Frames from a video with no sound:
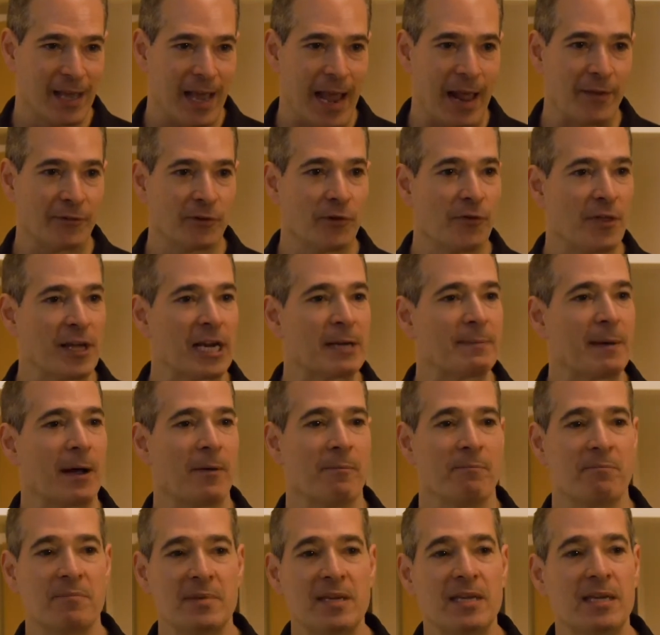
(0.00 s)
And so think
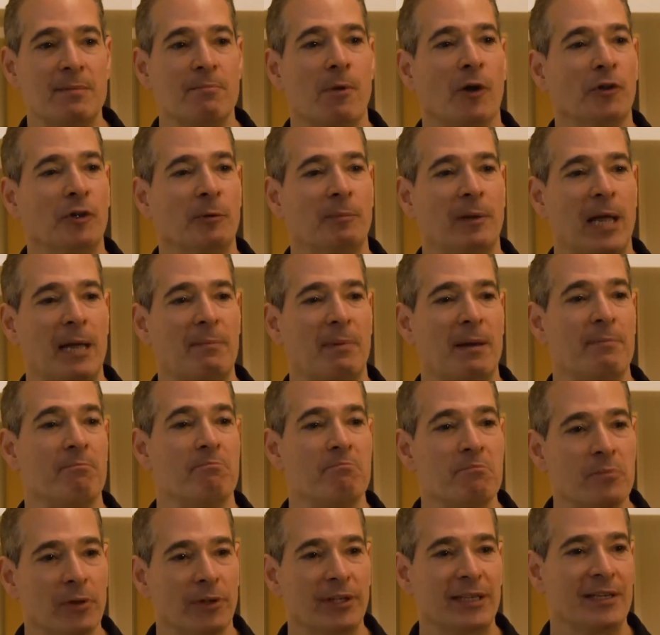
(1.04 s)
about me multiplied by
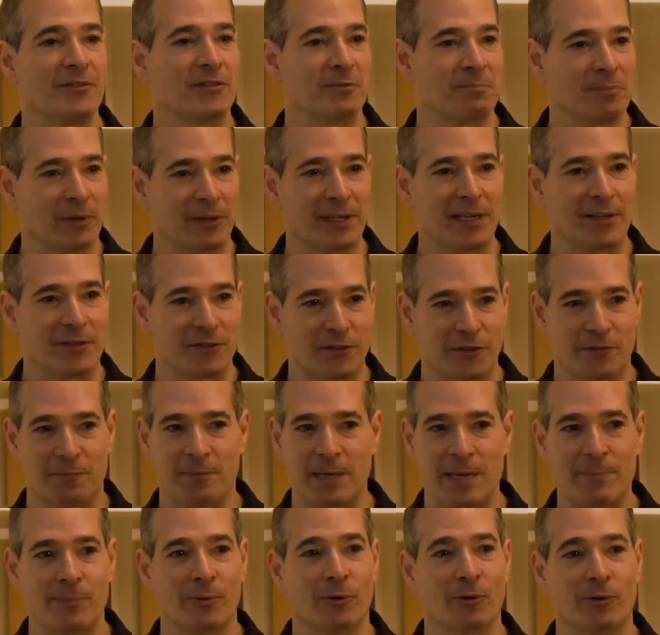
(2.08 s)
millions and millions of
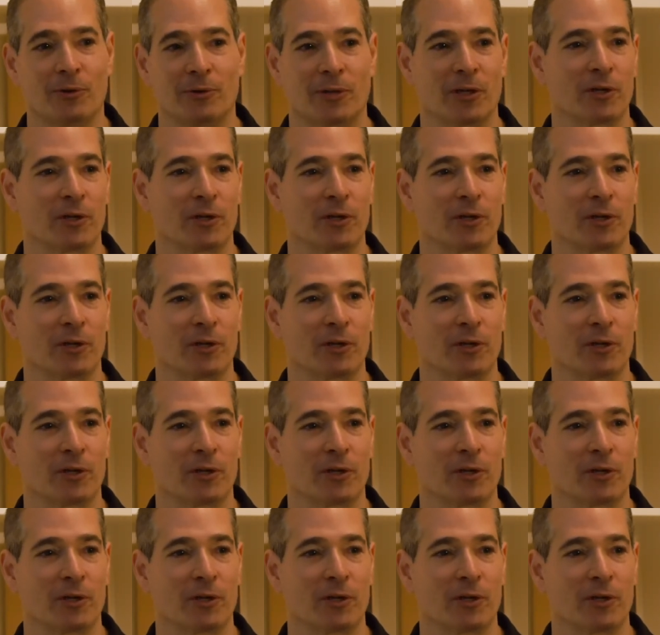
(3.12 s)
people